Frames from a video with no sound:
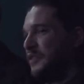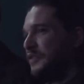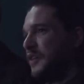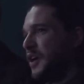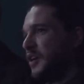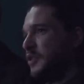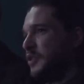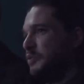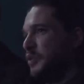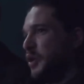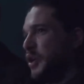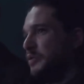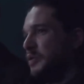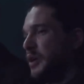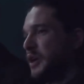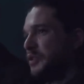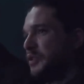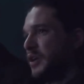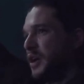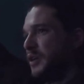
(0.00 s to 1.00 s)
Your father
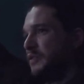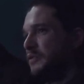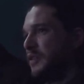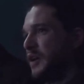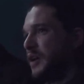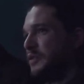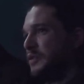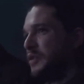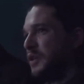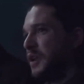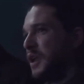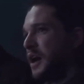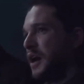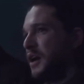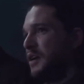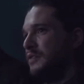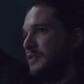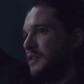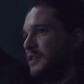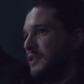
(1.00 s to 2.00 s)
burned my grandfather
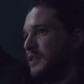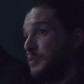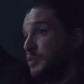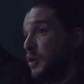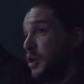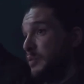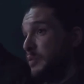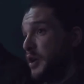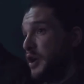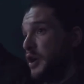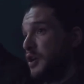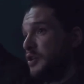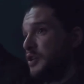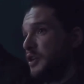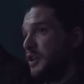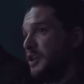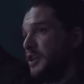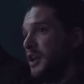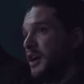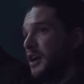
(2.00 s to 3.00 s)
alive. He burned
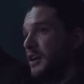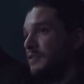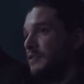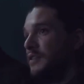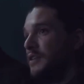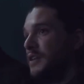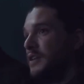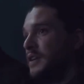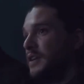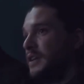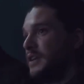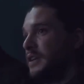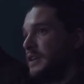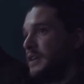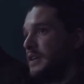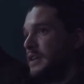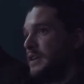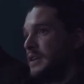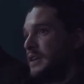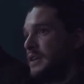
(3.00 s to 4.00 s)
my uncle alive.
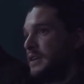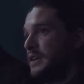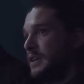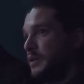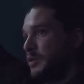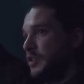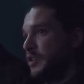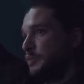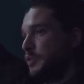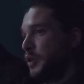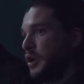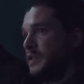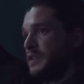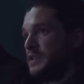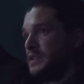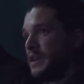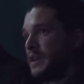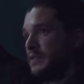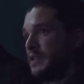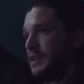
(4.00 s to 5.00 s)
He would have
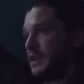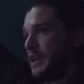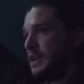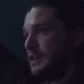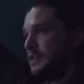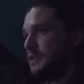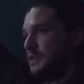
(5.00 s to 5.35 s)
burned the Seven